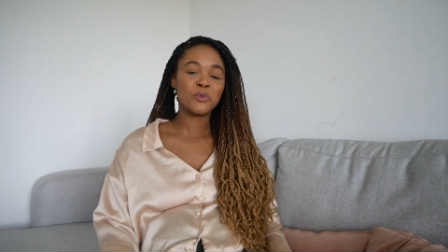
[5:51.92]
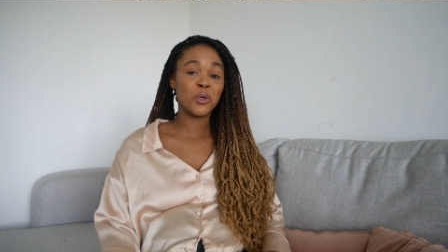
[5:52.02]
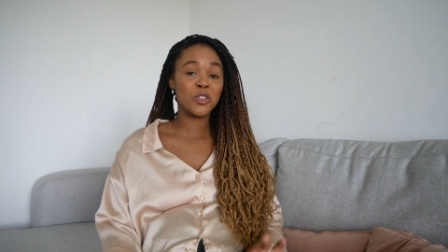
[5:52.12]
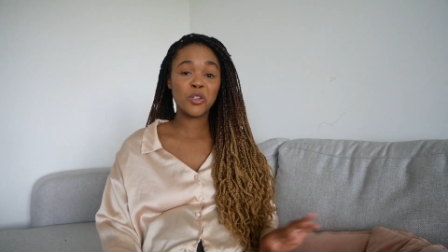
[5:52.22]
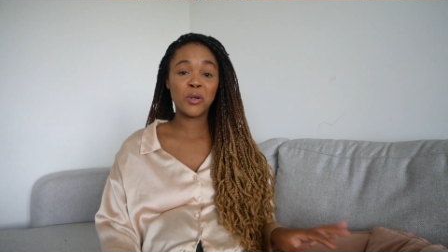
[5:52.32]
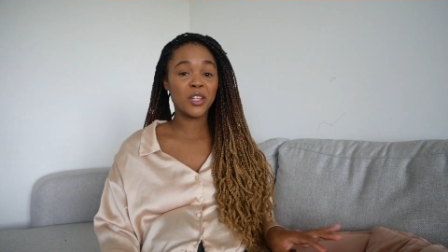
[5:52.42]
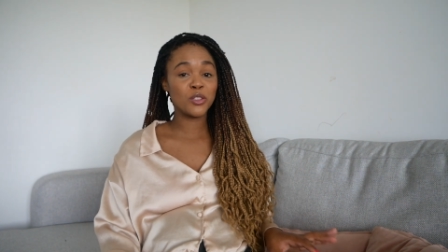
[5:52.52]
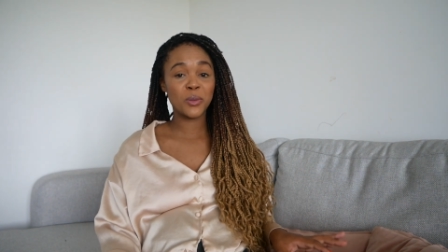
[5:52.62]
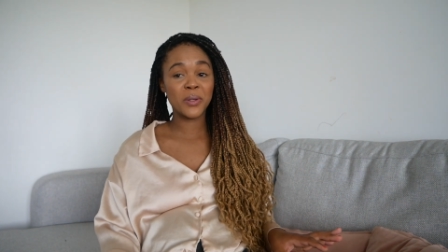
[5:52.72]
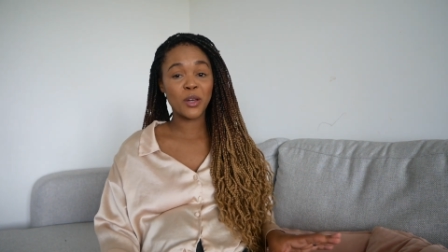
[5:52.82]
what y'all are
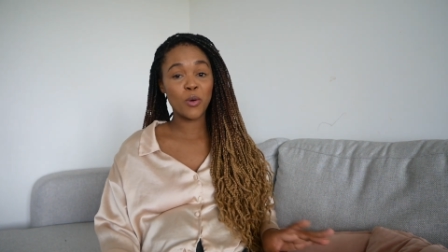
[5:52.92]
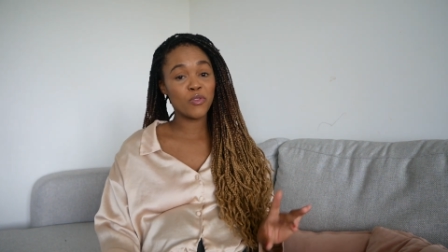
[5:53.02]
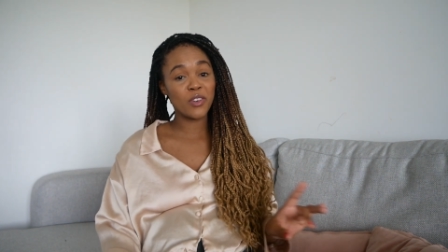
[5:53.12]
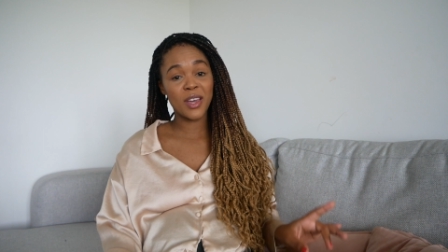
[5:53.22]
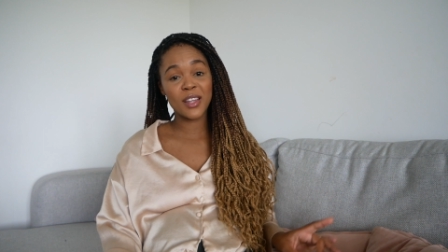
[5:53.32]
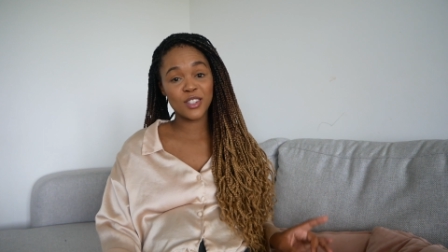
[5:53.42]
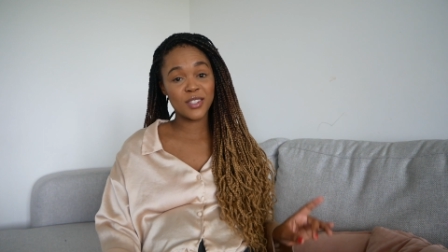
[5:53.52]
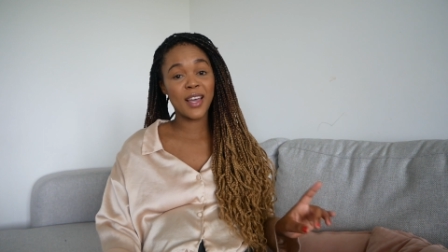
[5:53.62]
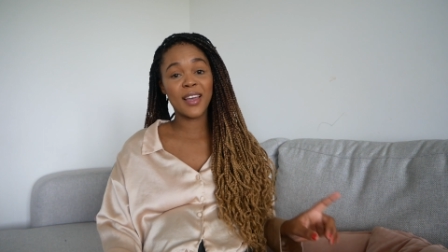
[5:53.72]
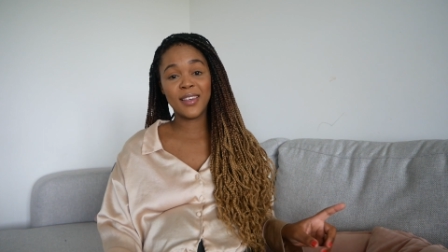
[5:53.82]
doing over at
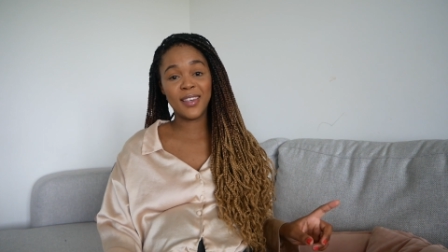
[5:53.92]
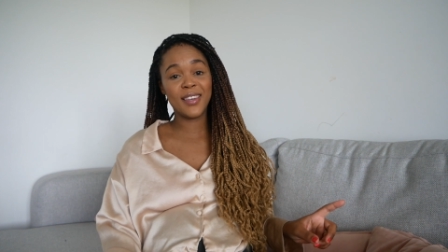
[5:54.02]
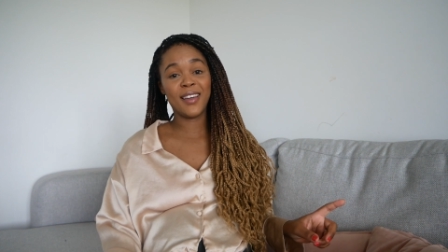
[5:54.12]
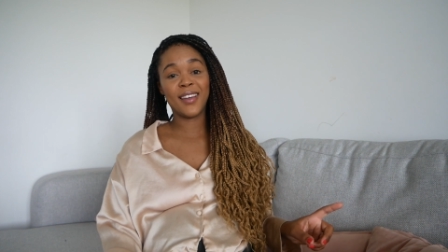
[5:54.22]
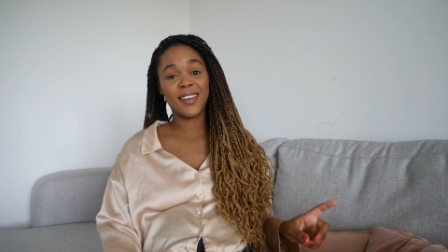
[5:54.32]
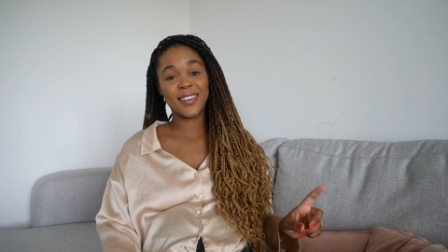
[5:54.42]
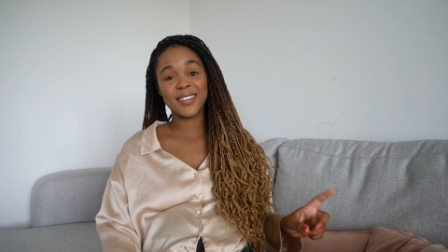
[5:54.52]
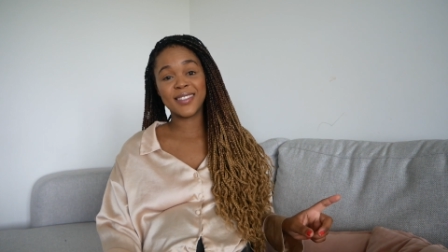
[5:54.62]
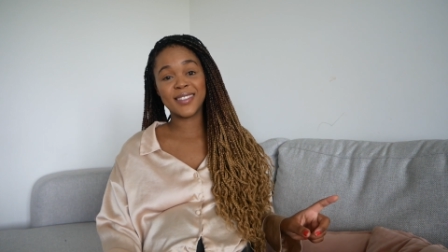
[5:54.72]
Ikea is